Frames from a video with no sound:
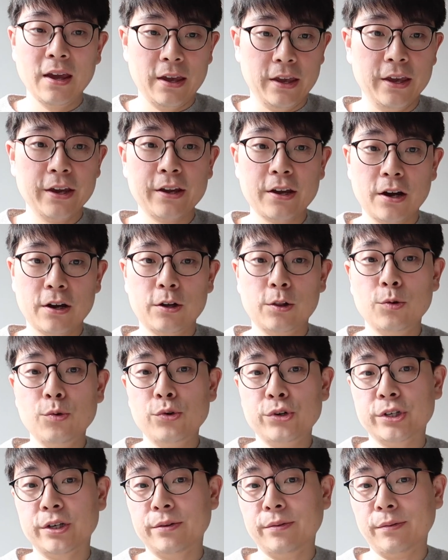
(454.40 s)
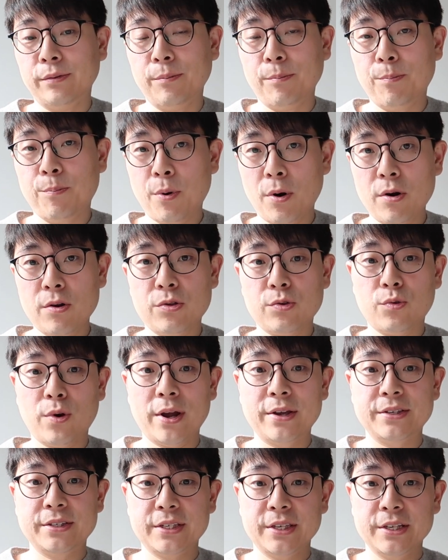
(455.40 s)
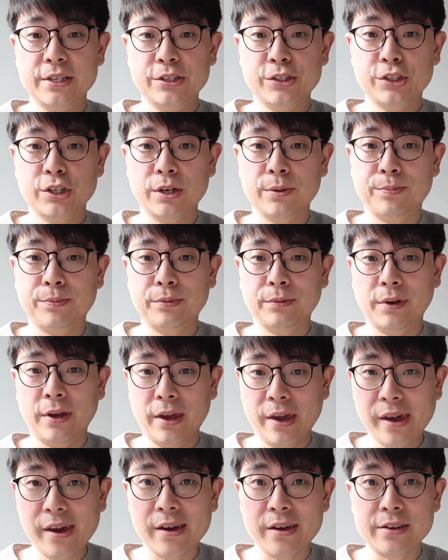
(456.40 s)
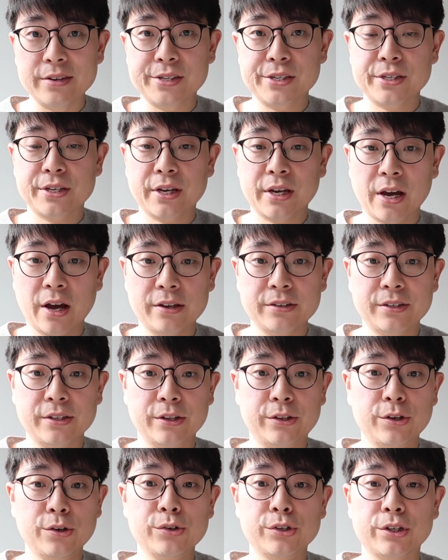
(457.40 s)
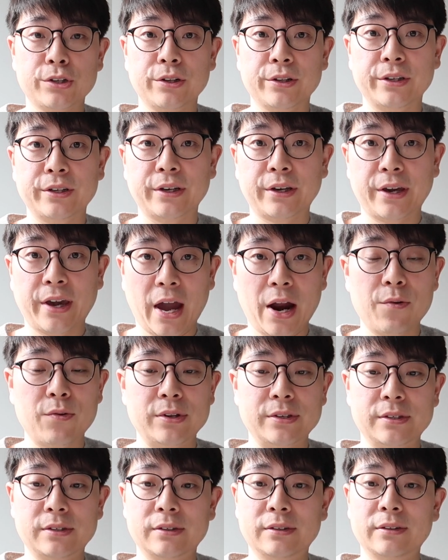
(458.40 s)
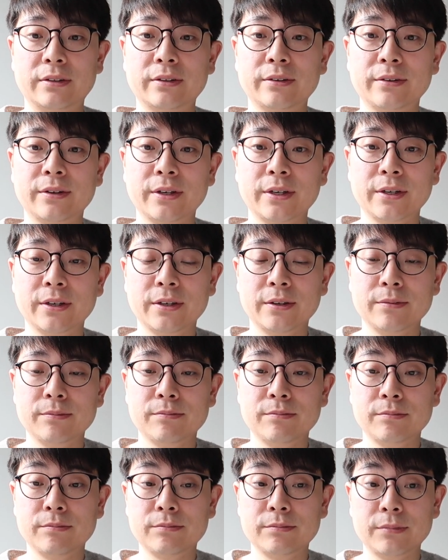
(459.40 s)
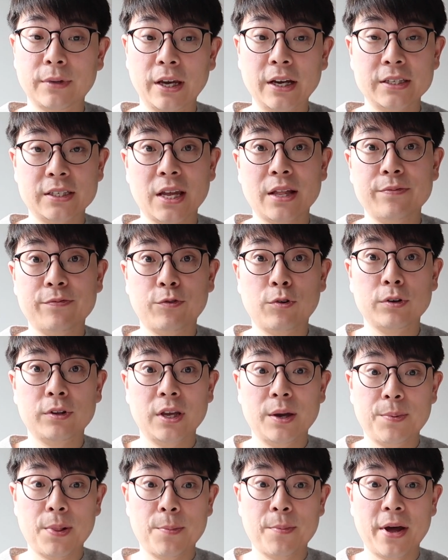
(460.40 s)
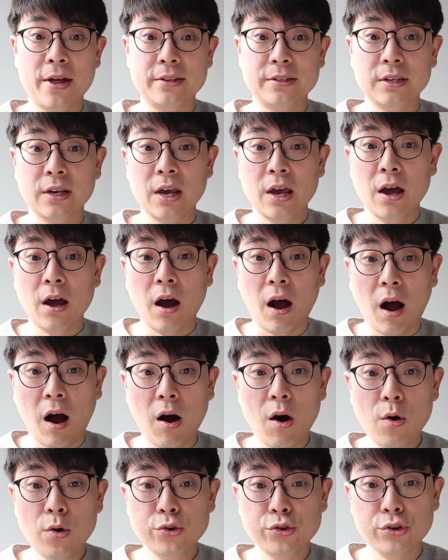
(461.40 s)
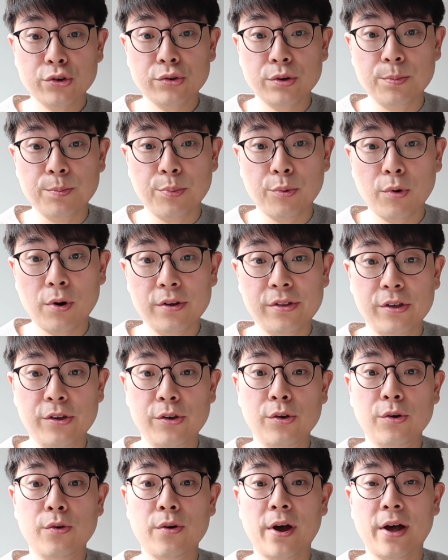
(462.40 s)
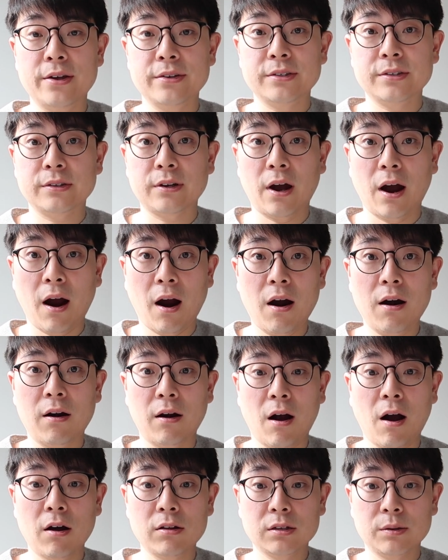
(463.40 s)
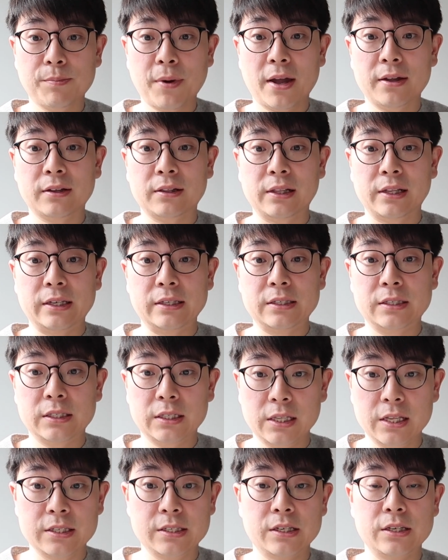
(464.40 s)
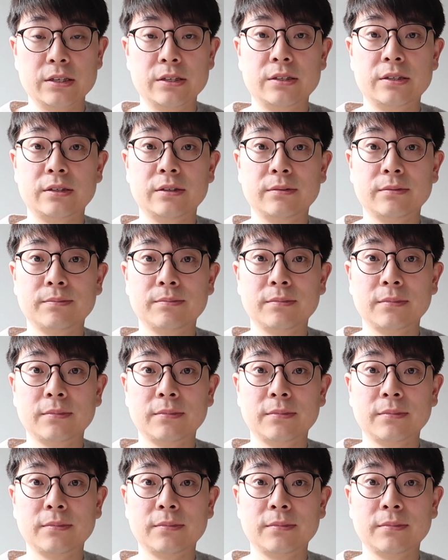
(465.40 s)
In conclusion, birthright citizenship is constitutionally guaranteed. Except for diplomats, all children born in the US are automatically citizens.